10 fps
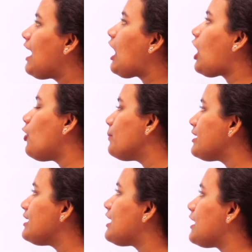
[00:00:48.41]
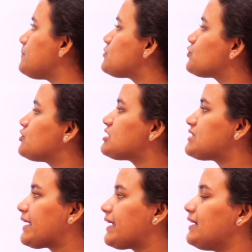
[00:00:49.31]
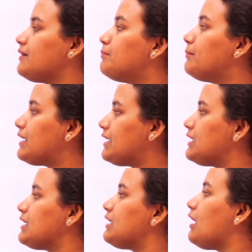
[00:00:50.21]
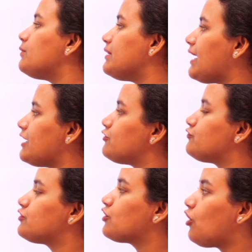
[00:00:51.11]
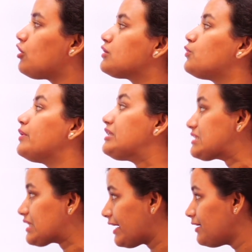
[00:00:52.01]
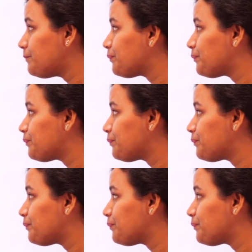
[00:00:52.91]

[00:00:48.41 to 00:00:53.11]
how many times do the second, minute, and hour hand of a clock coincide